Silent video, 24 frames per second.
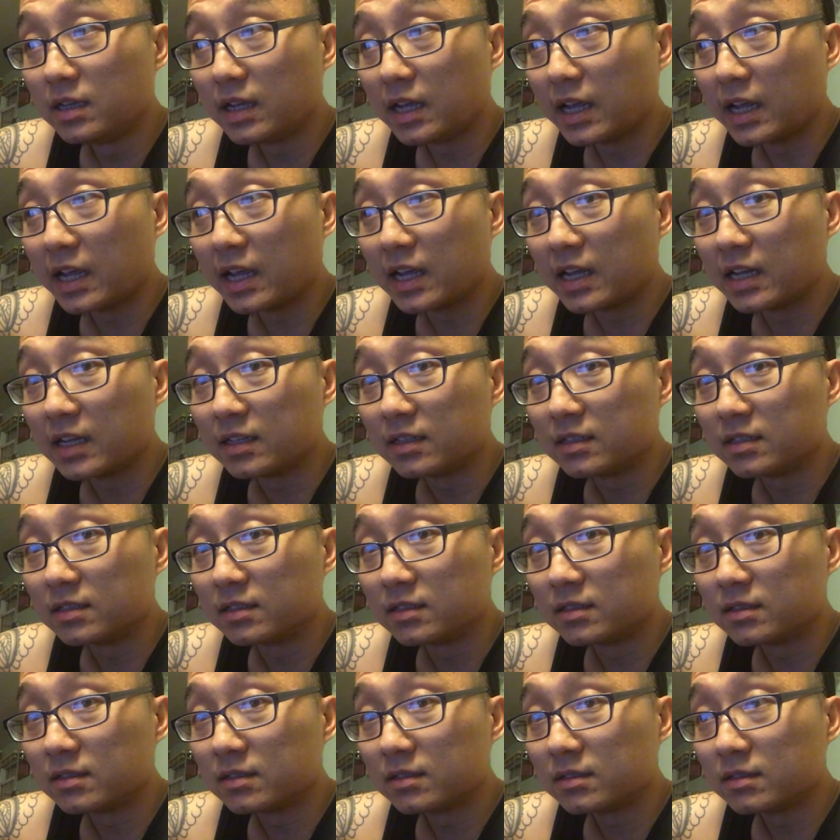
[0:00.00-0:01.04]
And
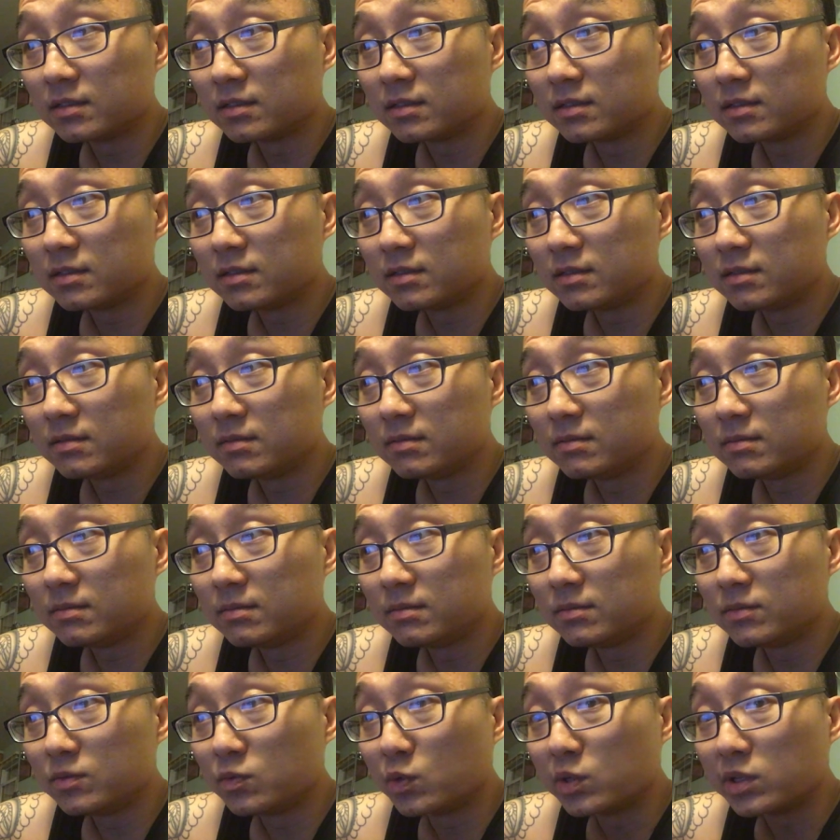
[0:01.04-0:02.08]

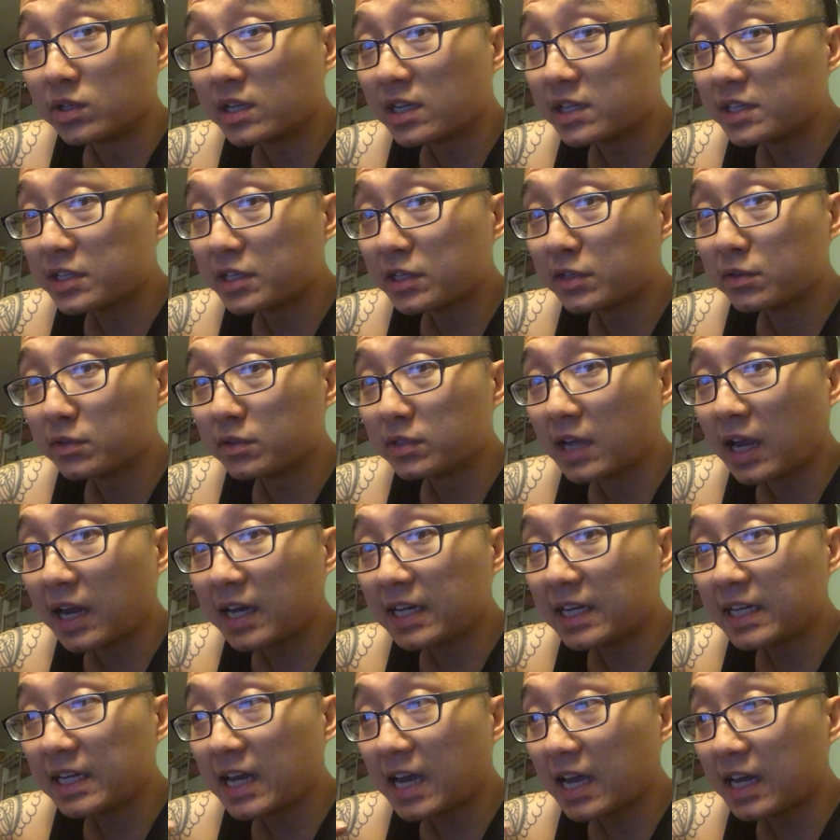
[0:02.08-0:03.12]
when you consider
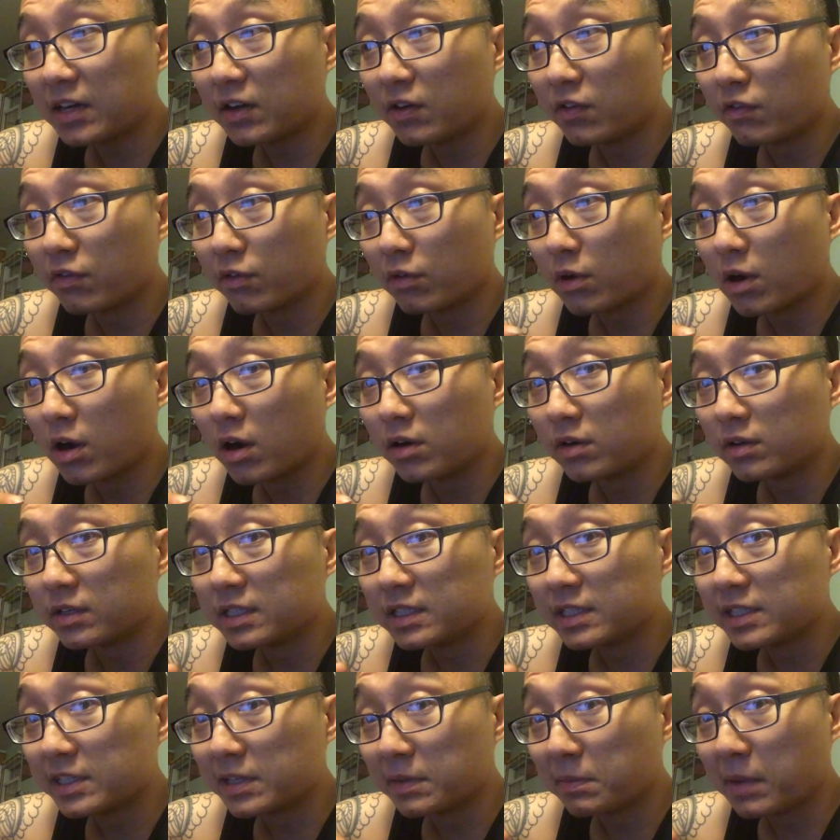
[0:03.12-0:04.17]
99 overall
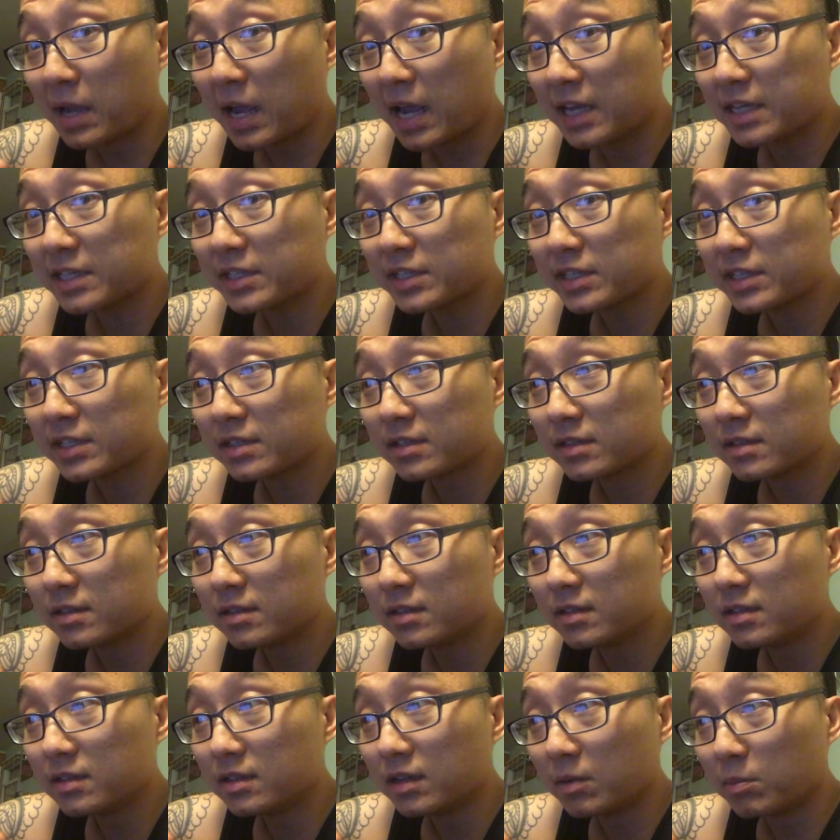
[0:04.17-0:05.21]
is the max
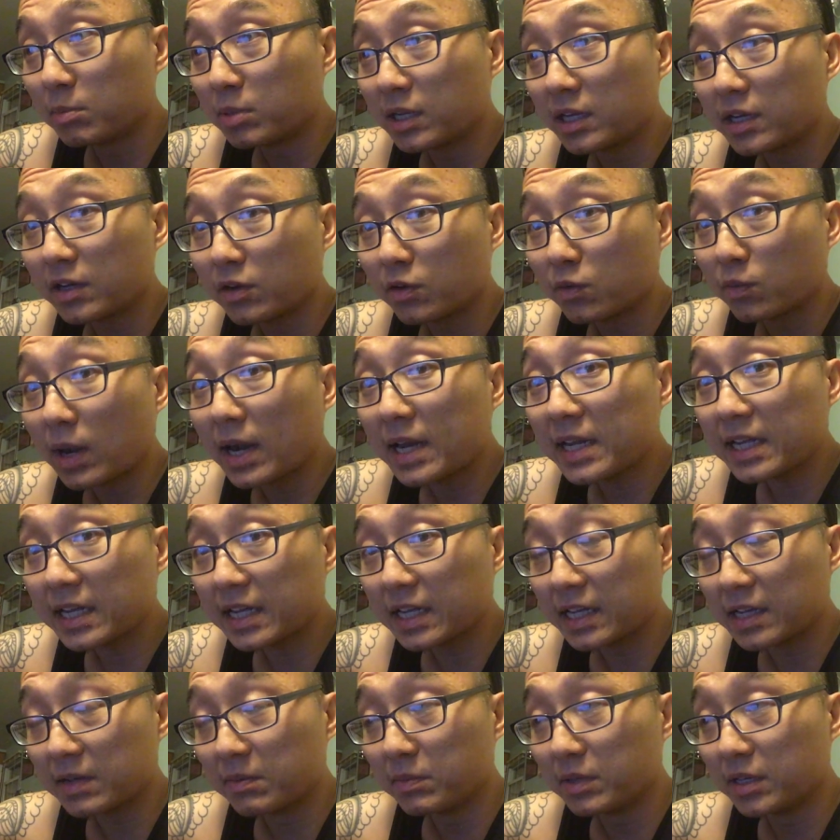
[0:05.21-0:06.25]
a player
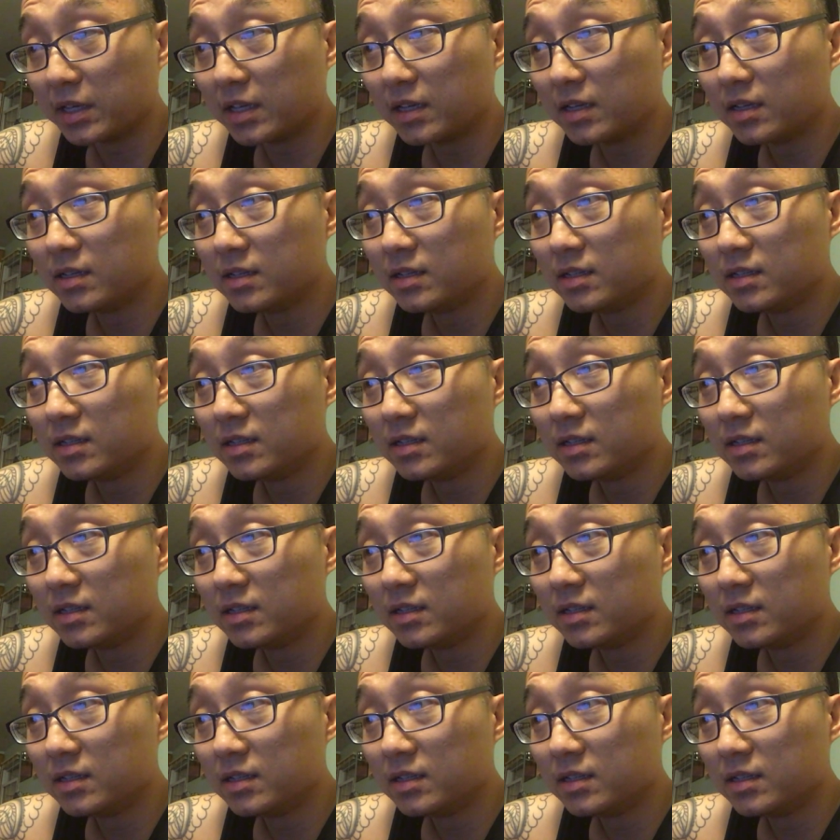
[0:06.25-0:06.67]
ranking can be.